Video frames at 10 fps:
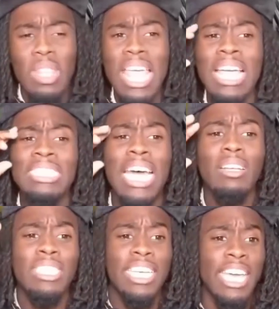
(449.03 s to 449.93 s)
Shout out
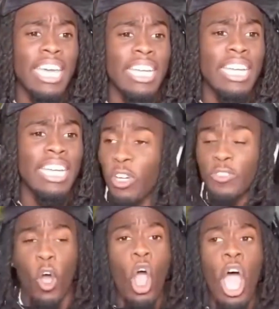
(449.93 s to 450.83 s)
to Kick. Shout, first of
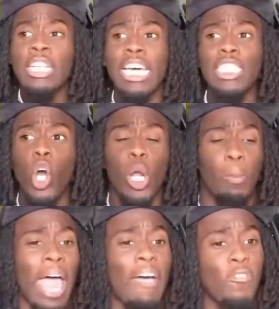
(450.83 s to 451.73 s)
all, shout out to all the
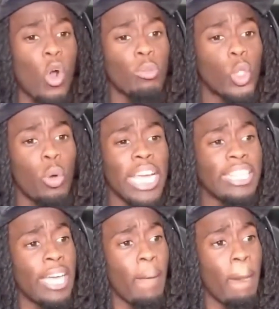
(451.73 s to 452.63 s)
platforms doing their
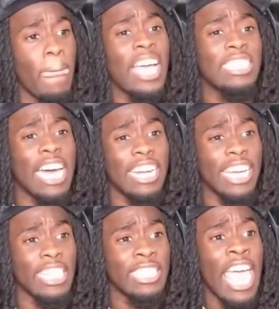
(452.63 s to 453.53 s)
thing and signing
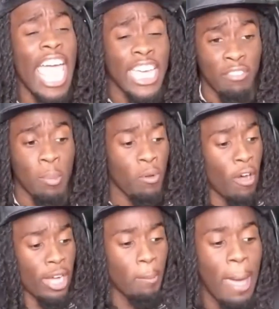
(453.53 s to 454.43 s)
niggas and giving them a
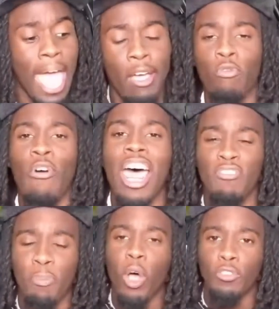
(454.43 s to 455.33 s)
fucking bag. Round of
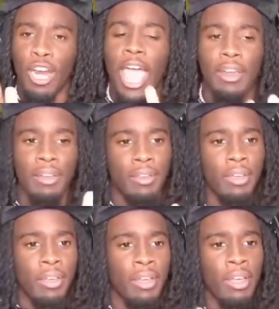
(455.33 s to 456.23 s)
applause for that. Big bag.
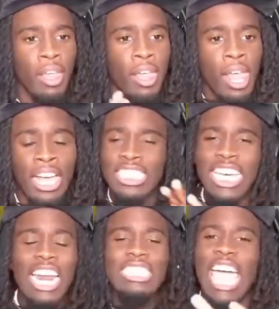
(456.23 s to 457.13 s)
Shout
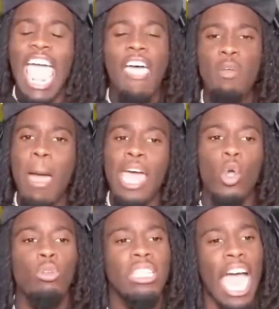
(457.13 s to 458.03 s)
out to everybody
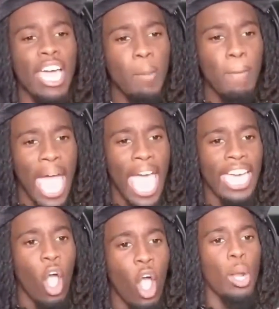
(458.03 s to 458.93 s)
who's gotten a bag
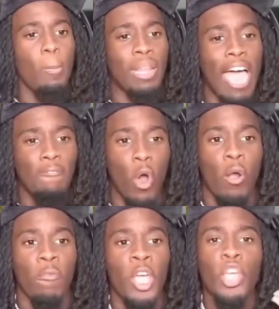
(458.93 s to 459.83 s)
on a platform.
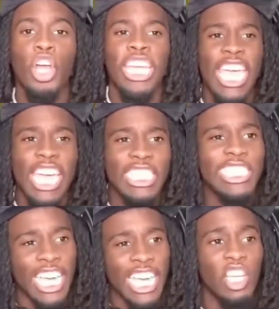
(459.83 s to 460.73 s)
Your kids'
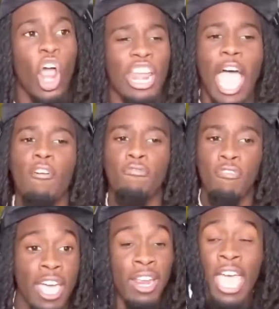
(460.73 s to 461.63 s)
kids are now fed.